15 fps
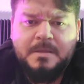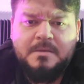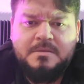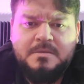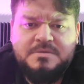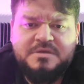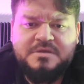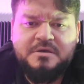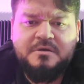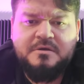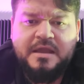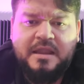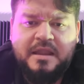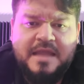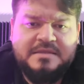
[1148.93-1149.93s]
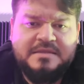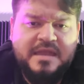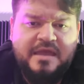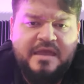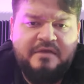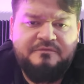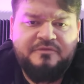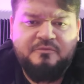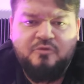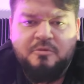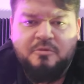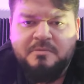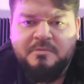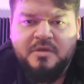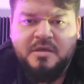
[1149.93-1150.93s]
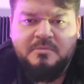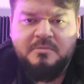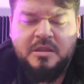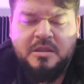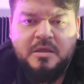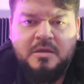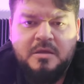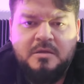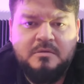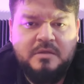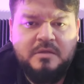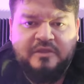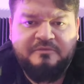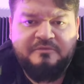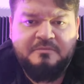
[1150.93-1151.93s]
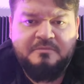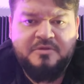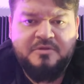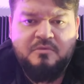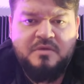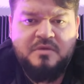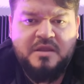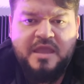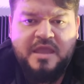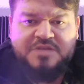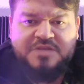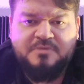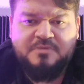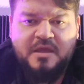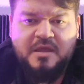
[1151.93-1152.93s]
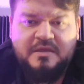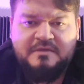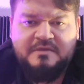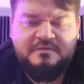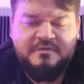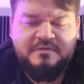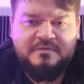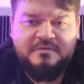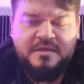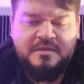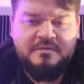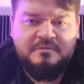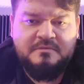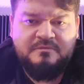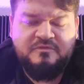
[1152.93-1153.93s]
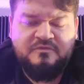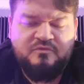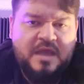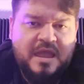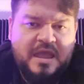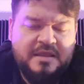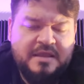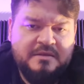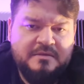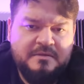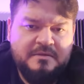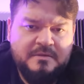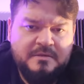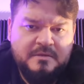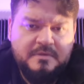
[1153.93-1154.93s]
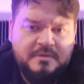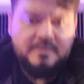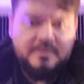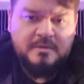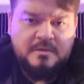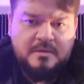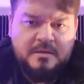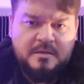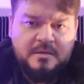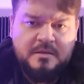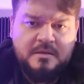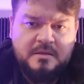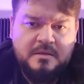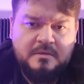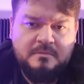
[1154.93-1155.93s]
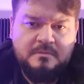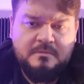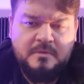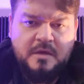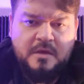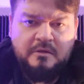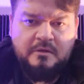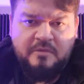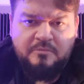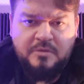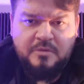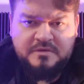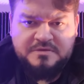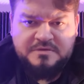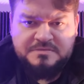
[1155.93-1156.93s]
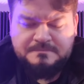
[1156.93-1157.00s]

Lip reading: So I'd like to have some more people come along. I guess people don't want a cash prize and swag and autographed books.